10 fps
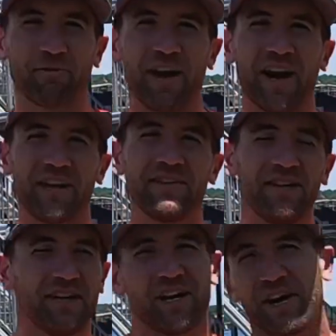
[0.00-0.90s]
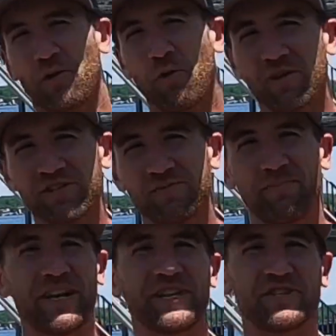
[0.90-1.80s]
rod, of course,
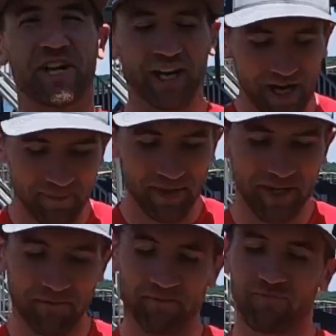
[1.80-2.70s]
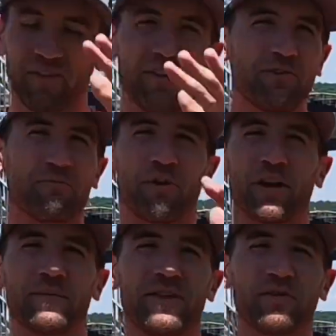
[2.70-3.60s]
being a jig company, we're
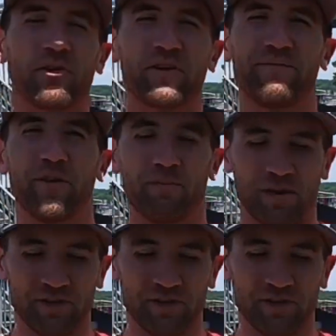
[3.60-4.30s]
going to be throwing a football